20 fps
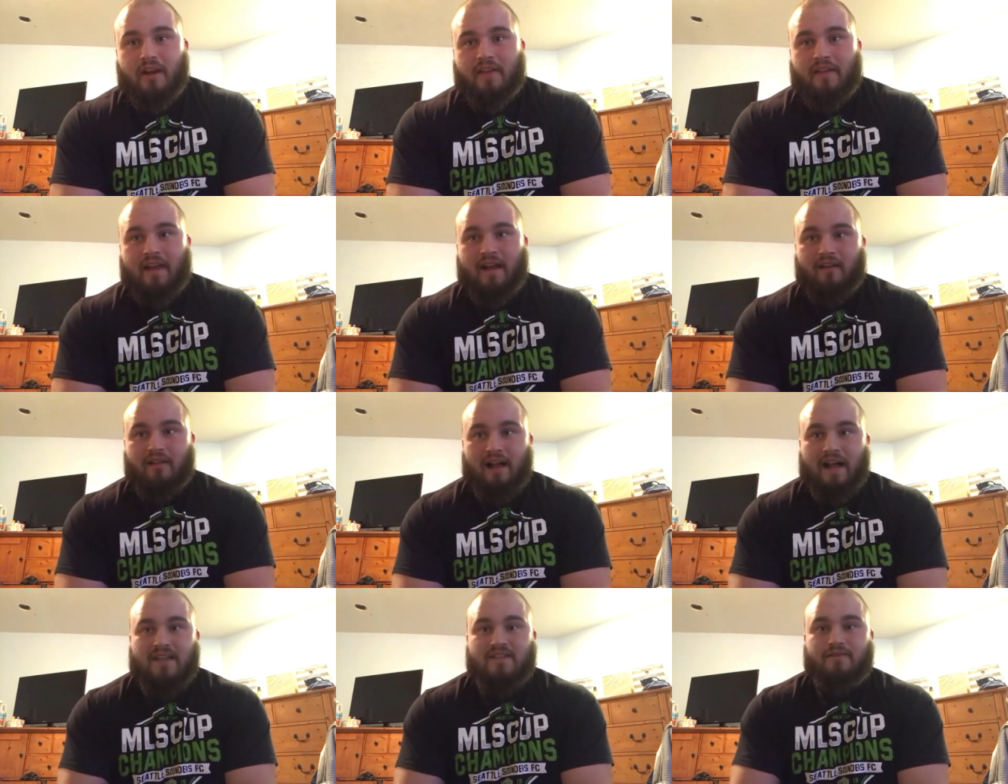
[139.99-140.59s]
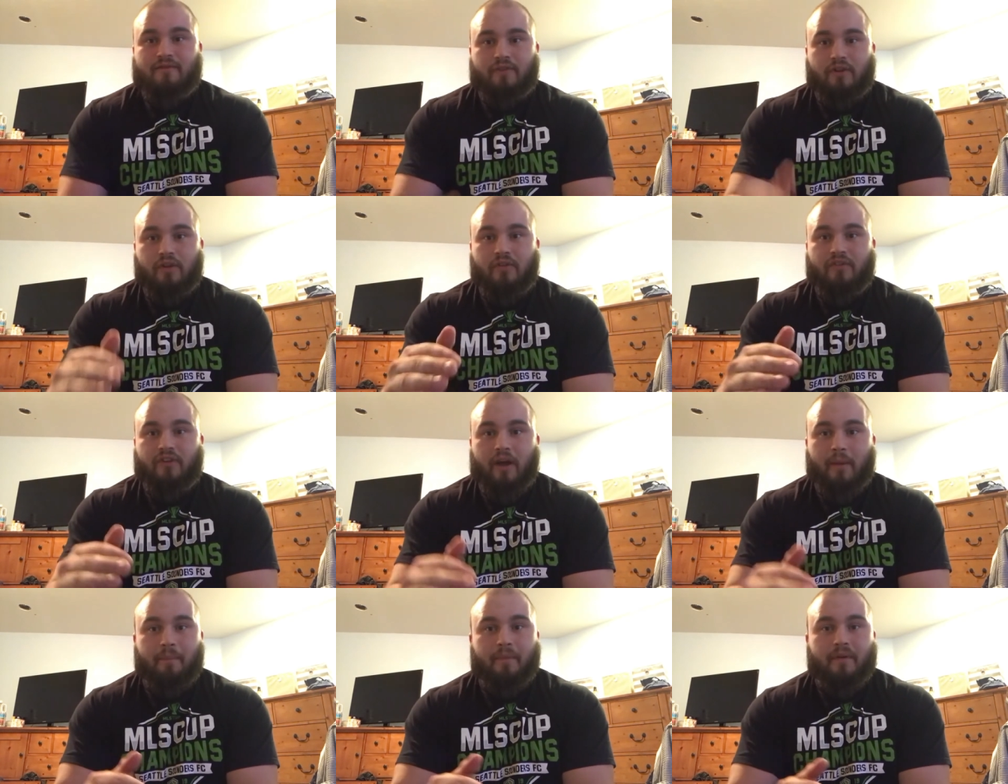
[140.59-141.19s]
And that glass fills
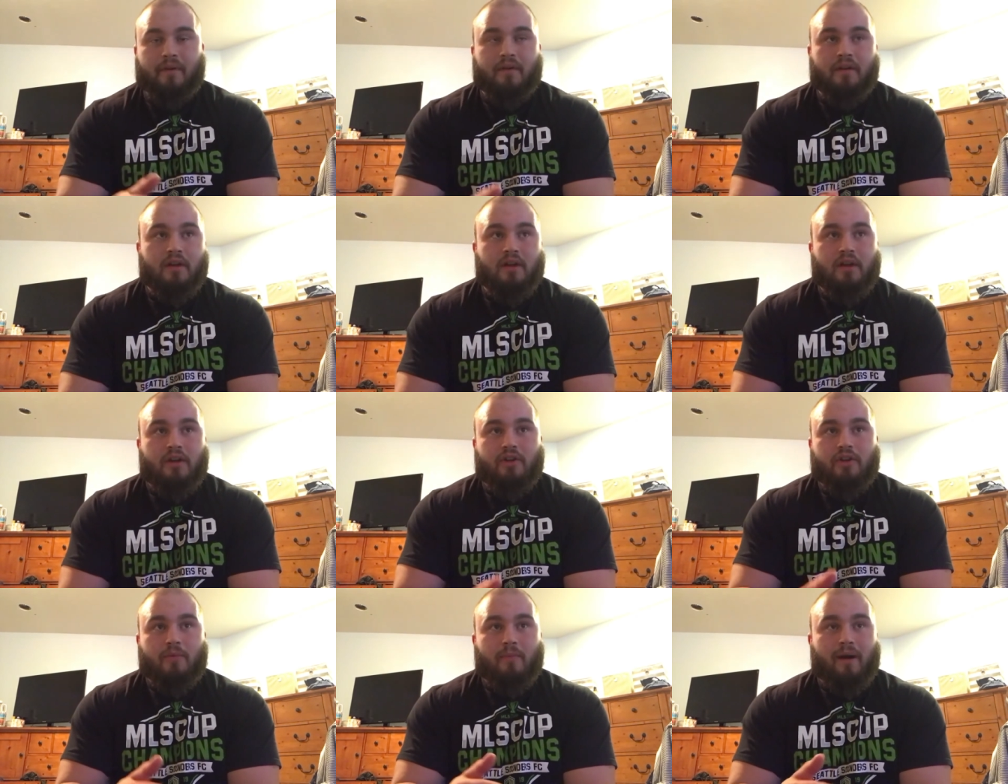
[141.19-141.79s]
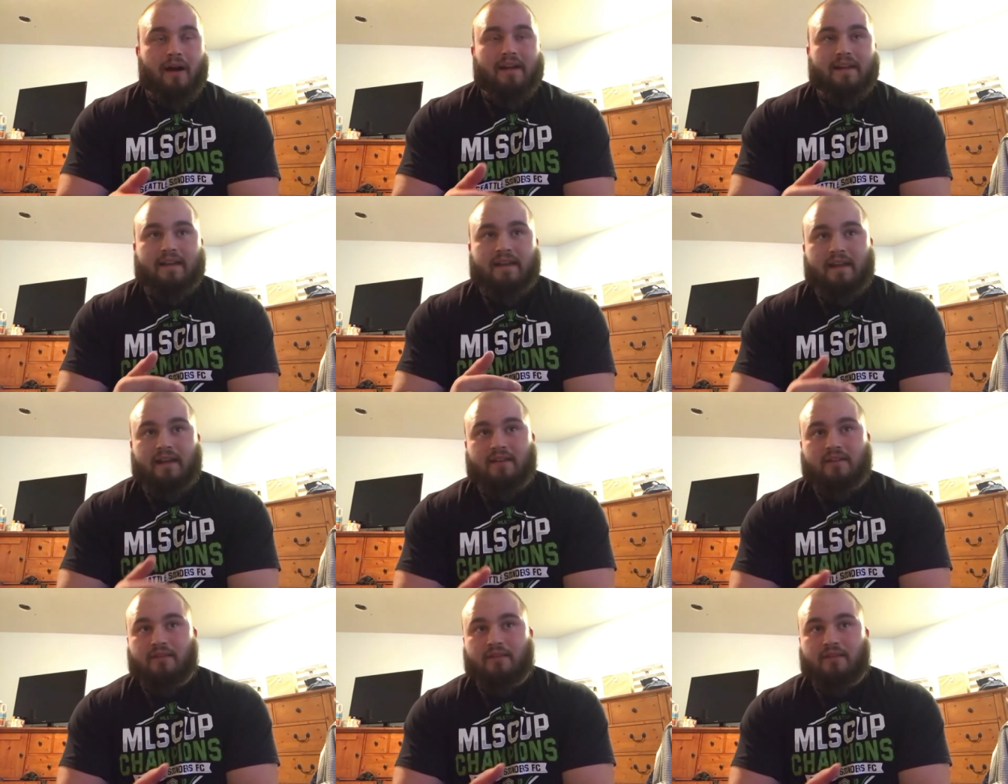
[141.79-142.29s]
up and your body can't